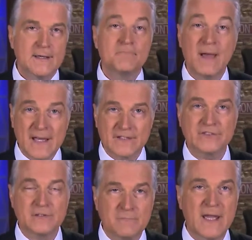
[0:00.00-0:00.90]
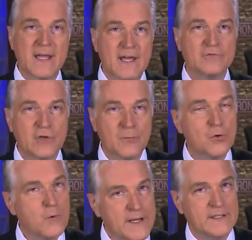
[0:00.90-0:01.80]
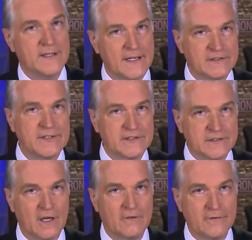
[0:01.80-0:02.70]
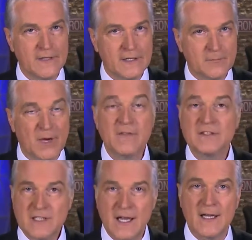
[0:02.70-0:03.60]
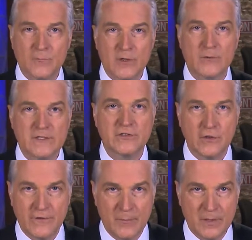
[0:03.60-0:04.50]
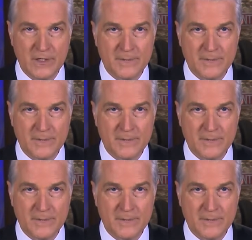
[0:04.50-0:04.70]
Madison may have trouble recognizing itself by the time we reach November.